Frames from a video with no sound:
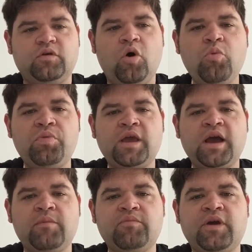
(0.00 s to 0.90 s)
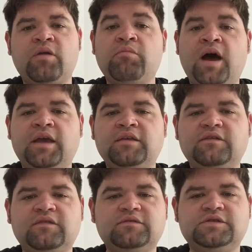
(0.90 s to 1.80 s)
opening up their
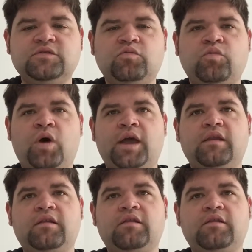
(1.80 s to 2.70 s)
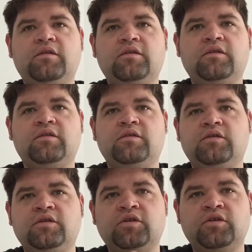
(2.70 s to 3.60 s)
mind to what
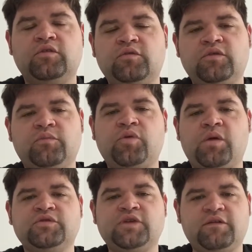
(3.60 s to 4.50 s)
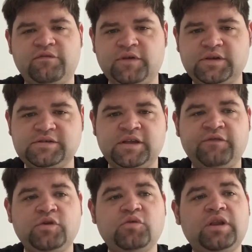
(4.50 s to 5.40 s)
the problem you're trying to fix. And
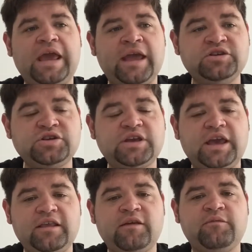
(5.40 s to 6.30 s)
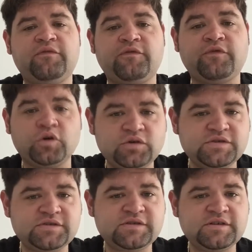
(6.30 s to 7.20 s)
if you can educate them
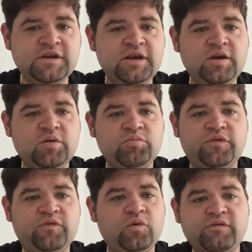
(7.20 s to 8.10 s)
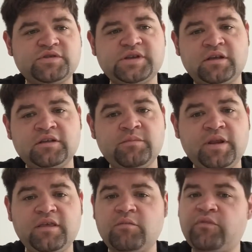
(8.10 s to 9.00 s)
first before ever selling them
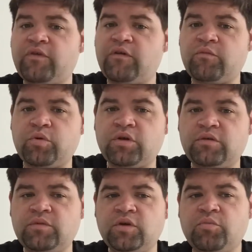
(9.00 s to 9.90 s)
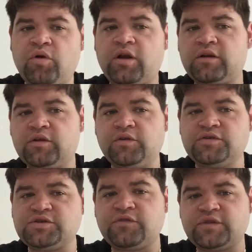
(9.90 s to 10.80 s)
anything, before ever putting your product or your
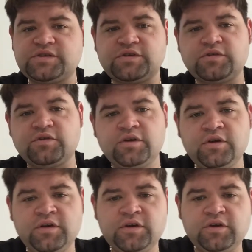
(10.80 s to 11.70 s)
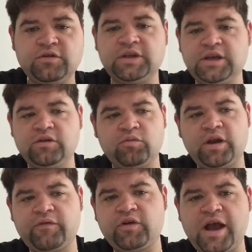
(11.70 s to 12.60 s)
service or your lead or
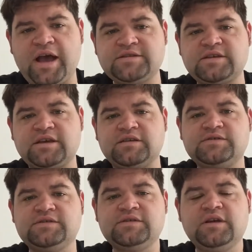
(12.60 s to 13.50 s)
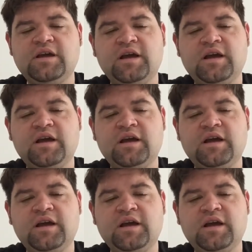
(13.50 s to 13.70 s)
whatever your ask is